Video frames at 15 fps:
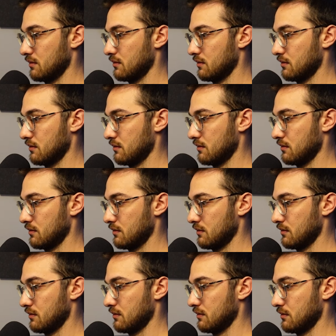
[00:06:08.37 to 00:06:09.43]

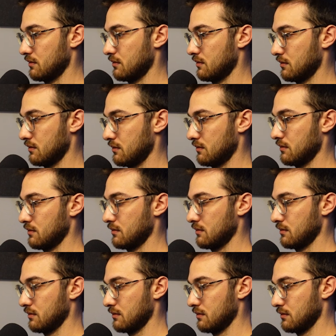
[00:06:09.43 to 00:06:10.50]

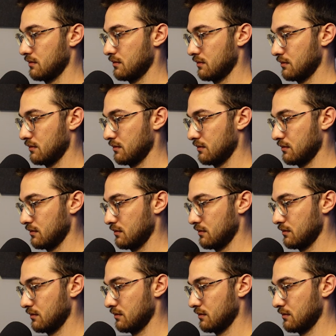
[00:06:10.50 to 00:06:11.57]

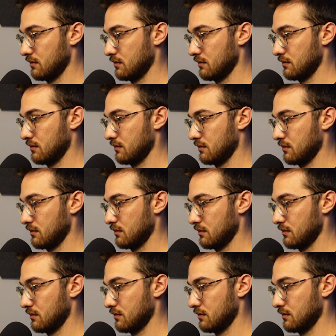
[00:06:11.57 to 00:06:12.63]

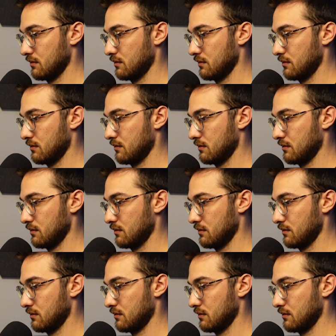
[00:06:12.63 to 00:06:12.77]
Nothing is said.